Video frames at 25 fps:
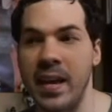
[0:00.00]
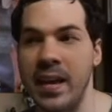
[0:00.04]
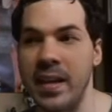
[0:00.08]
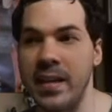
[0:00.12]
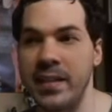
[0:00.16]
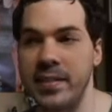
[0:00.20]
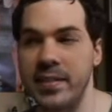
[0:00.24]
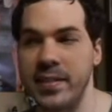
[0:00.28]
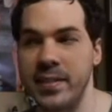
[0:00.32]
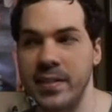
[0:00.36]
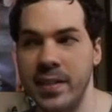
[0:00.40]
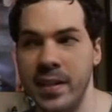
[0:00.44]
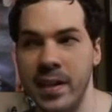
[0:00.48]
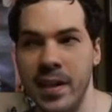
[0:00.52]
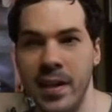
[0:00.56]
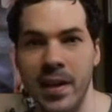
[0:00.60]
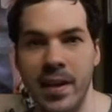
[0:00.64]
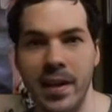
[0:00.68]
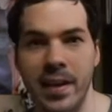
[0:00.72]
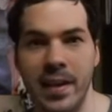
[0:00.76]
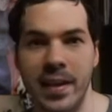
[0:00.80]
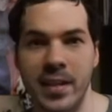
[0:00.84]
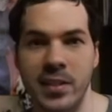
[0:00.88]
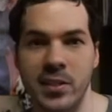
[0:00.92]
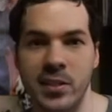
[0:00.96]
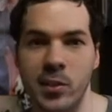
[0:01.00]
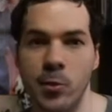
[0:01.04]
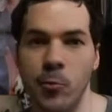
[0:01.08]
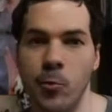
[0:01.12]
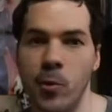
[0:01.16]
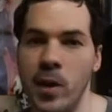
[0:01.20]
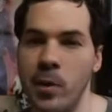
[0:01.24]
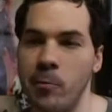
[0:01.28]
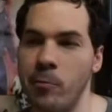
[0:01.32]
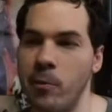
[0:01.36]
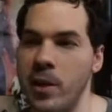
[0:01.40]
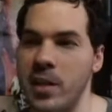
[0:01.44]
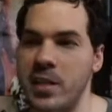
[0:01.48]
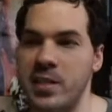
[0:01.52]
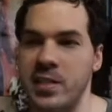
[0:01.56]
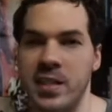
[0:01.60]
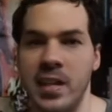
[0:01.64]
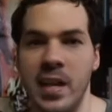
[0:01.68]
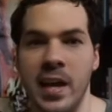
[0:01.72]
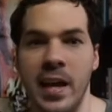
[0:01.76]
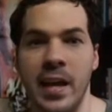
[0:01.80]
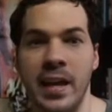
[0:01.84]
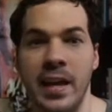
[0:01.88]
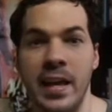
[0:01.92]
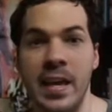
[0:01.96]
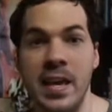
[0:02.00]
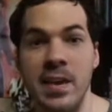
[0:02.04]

and it's the one where he's like,